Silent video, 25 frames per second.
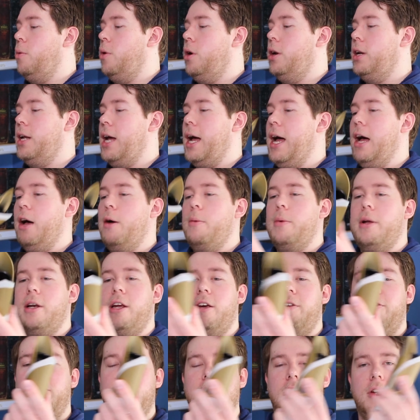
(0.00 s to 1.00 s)
wonder how many
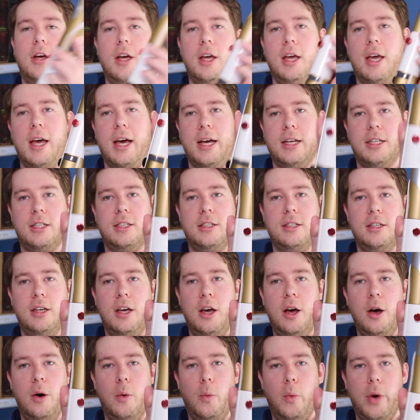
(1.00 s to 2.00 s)
of you can guess
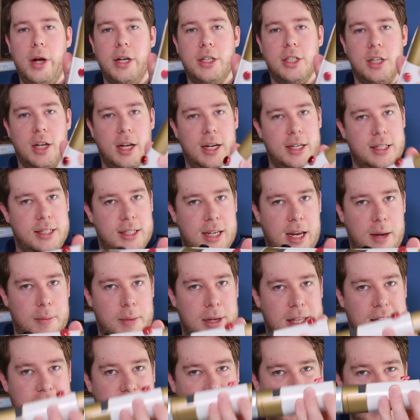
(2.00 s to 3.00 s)
which
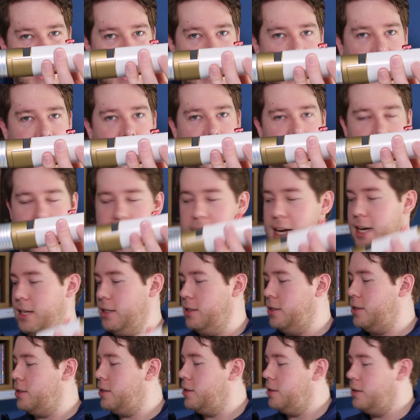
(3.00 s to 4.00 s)
lightsaber this actually
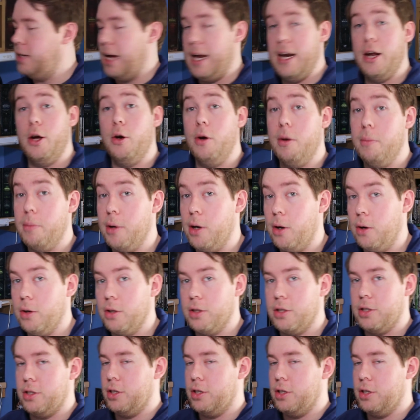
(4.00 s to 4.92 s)
is and who it belongs